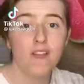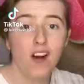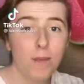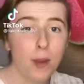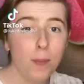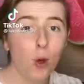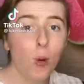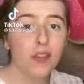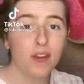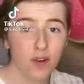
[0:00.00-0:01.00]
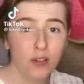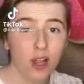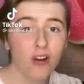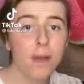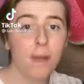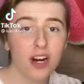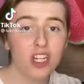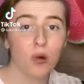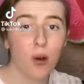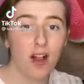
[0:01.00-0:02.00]
5 people who won the food lottery
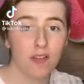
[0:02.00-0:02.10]
part 12.